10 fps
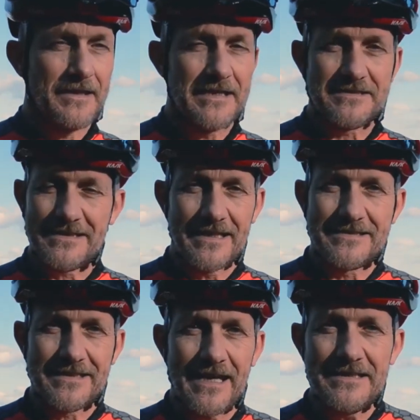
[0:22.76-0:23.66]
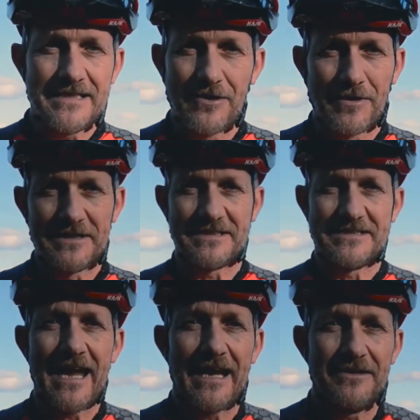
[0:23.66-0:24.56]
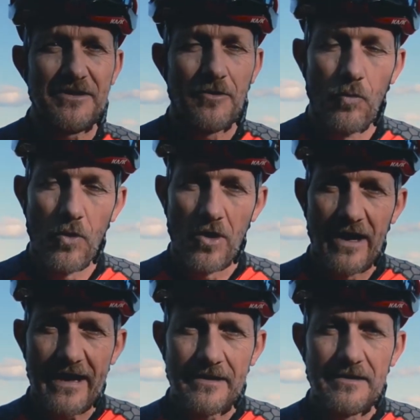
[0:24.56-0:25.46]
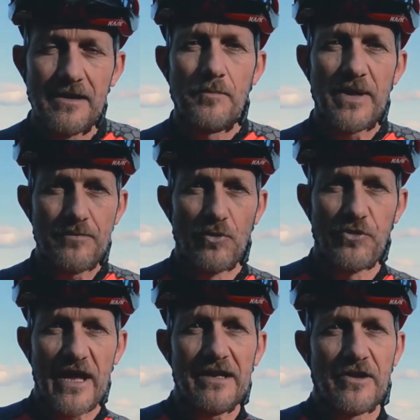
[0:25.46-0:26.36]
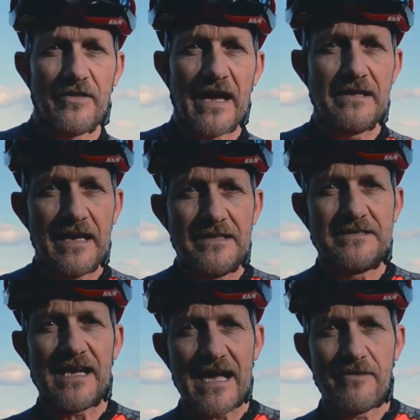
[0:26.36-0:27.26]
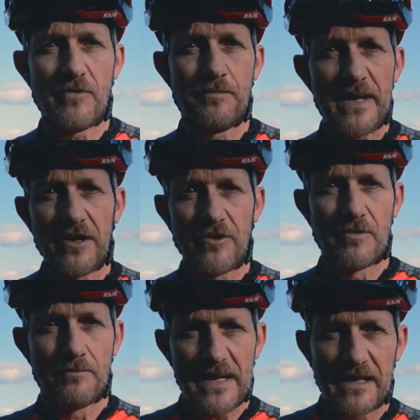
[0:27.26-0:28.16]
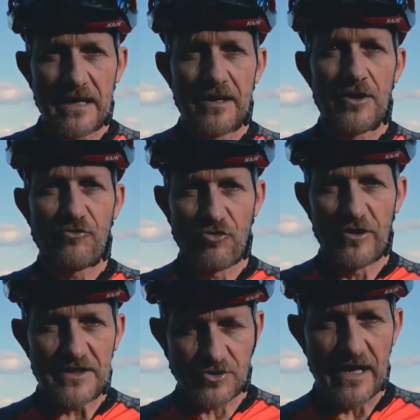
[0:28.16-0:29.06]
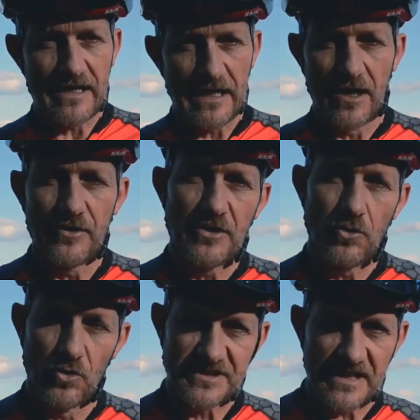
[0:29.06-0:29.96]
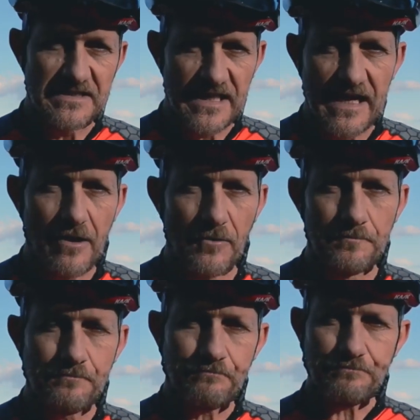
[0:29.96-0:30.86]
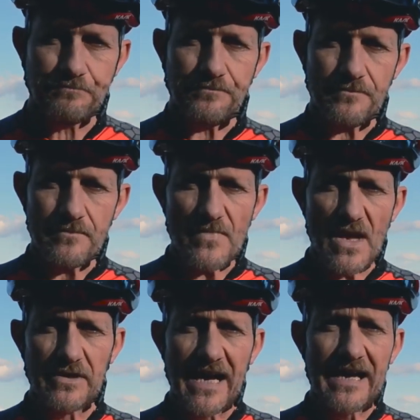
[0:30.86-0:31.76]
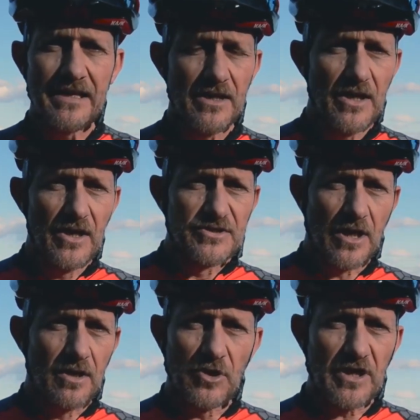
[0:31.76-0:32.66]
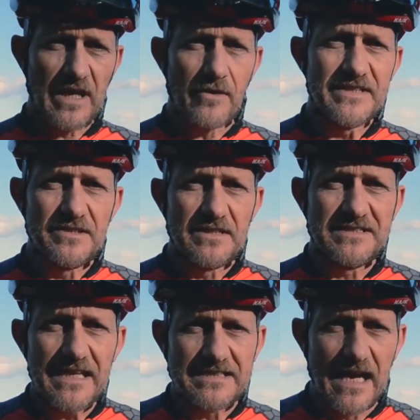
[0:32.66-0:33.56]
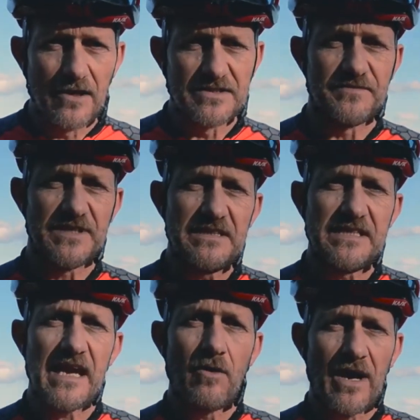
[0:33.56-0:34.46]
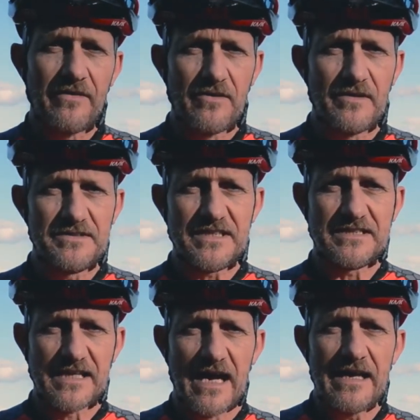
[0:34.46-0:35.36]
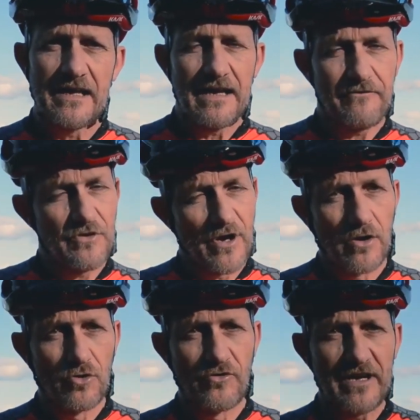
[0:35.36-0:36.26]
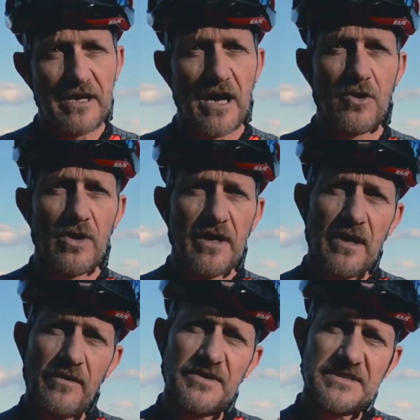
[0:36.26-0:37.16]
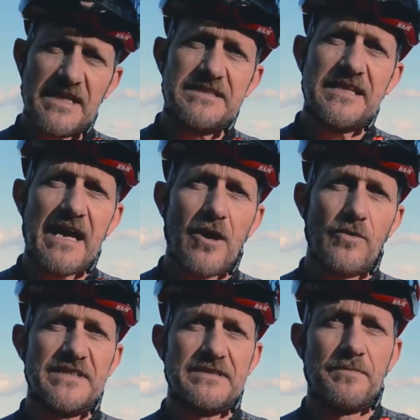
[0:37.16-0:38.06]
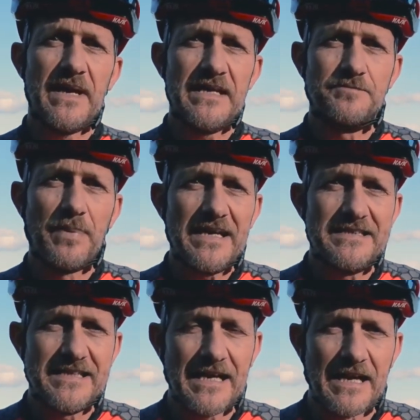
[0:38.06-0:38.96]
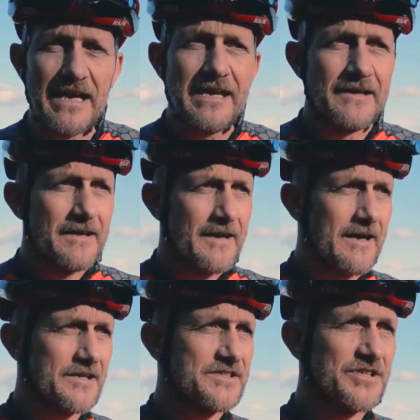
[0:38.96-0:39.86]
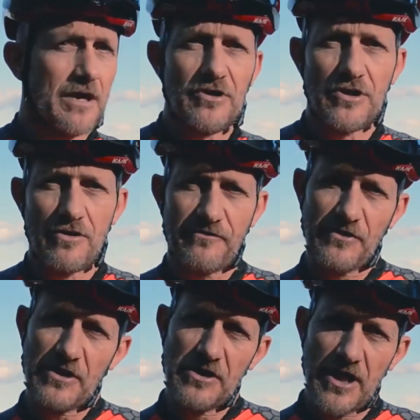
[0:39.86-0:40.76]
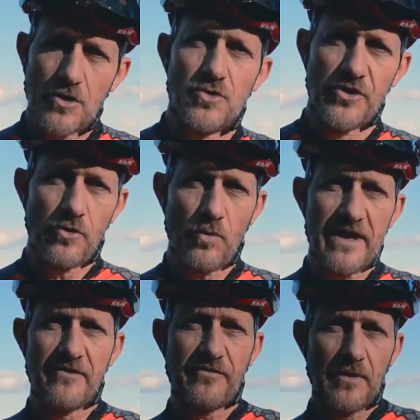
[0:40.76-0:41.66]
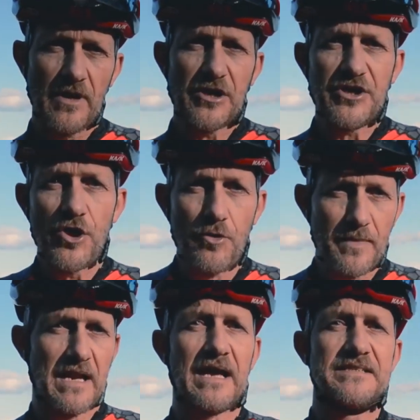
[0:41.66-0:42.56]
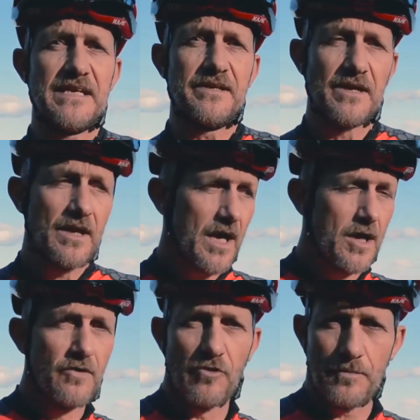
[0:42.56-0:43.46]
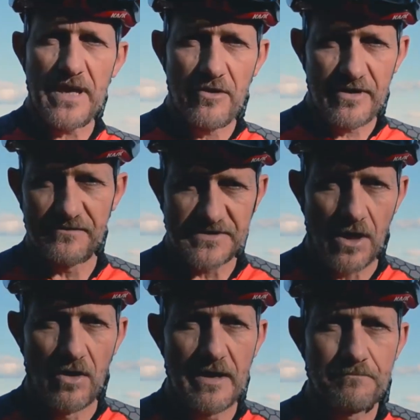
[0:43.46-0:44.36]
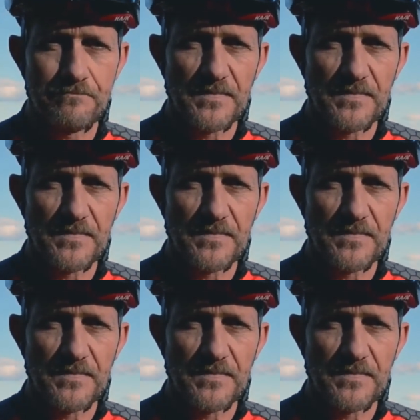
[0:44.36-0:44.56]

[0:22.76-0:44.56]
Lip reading: it's easy to understand why people think that they need to have a bigger and bigger chronic training load, or CTL. Okay, so I'm not going to go into the details of CTL other than to say, if you don't already know, that CTL is basically a surrogate for the load that we have accumulated over a period of time.